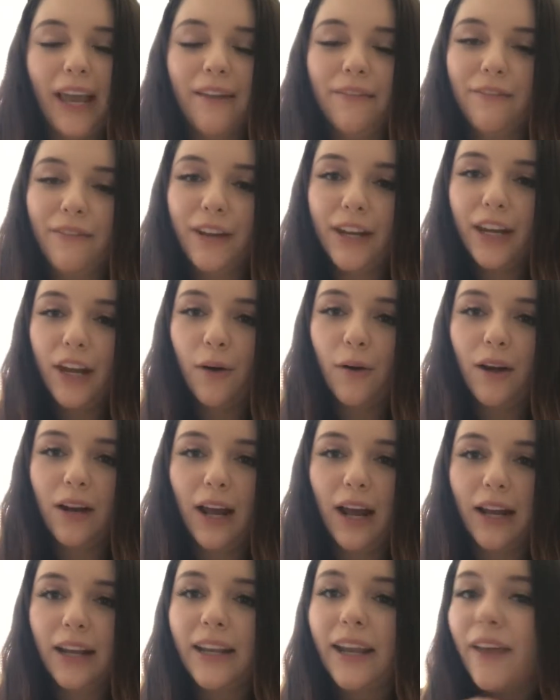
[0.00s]
a video on
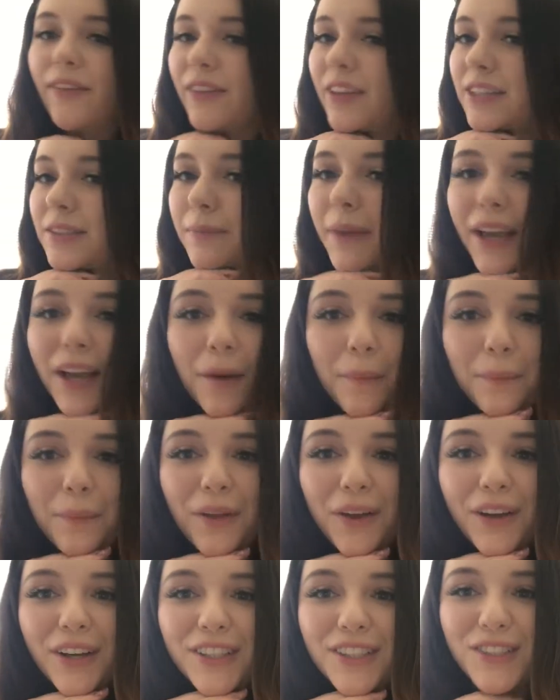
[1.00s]
how to get this makeup
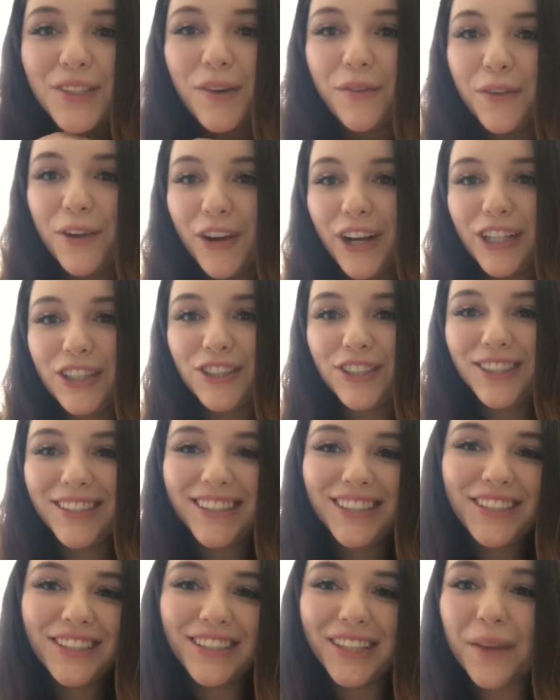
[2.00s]
look, so if you're
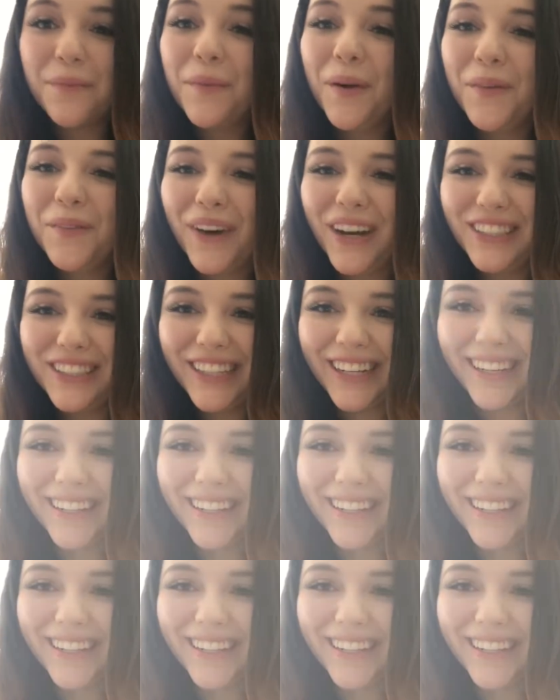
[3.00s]
interested, just keep on watching.